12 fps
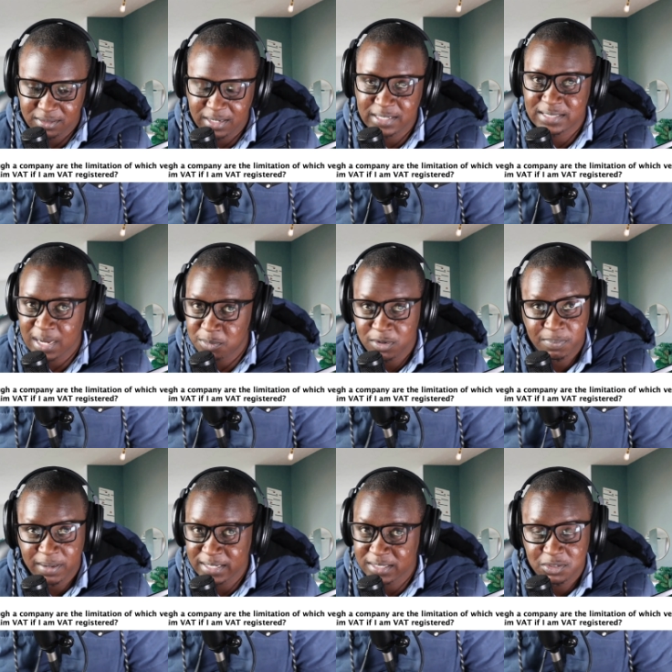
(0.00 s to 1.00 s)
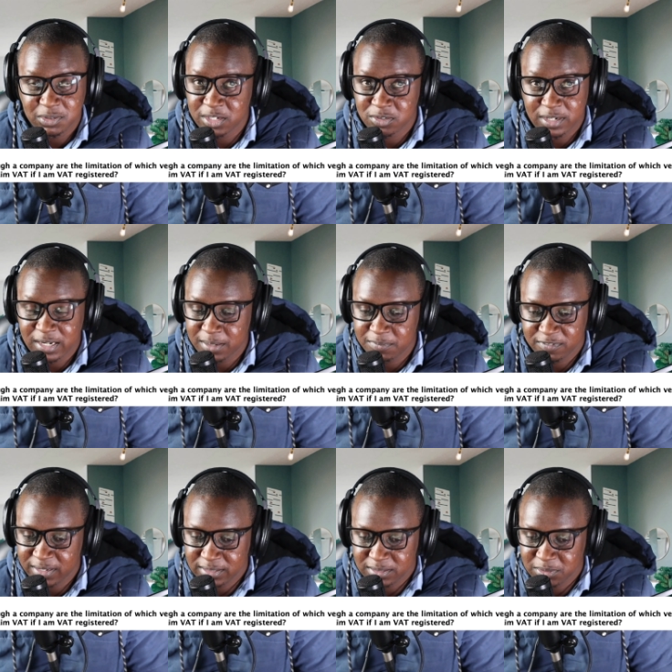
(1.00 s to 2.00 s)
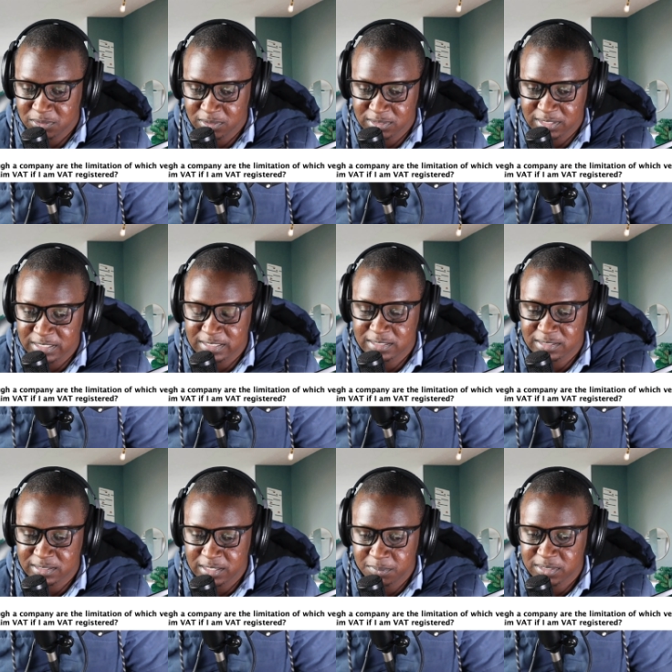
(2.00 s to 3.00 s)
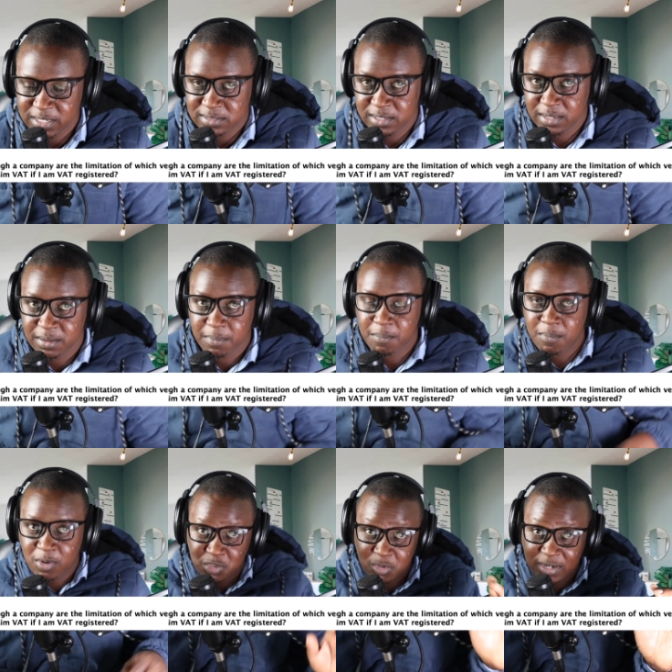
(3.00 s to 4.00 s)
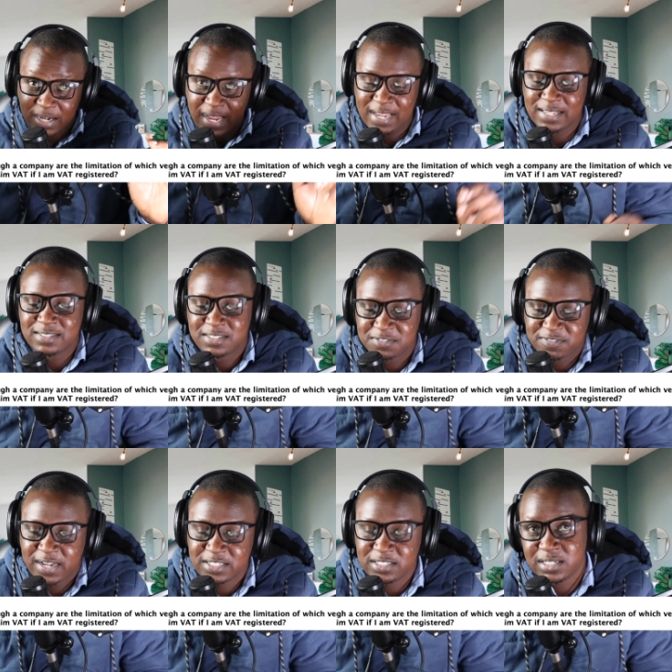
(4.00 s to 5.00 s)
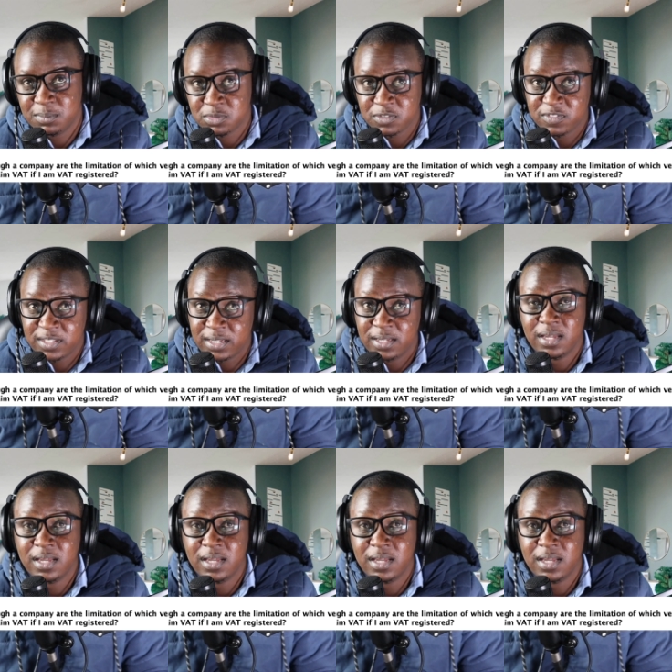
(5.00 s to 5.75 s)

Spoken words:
A double buggy you cannot claim VAT because it is deemed as a motor car as defined in terms of the